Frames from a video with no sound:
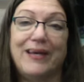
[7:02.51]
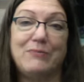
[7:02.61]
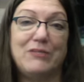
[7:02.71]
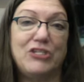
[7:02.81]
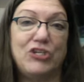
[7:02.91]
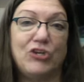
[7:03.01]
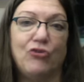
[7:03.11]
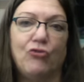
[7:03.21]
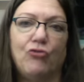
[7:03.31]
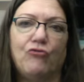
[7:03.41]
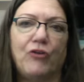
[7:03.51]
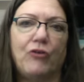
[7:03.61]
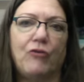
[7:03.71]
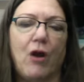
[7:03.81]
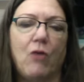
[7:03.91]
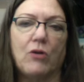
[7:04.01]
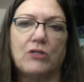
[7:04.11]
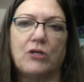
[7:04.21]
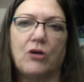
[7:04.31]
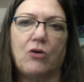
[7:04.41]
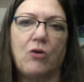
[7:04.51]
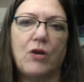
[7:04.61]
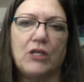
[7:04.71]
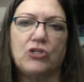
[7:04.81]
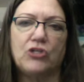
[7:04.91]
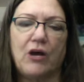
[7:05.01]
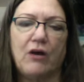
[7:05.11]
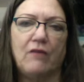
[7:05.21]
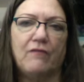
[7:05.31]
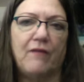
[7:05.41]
I'm still figuring out going to go on each shelf.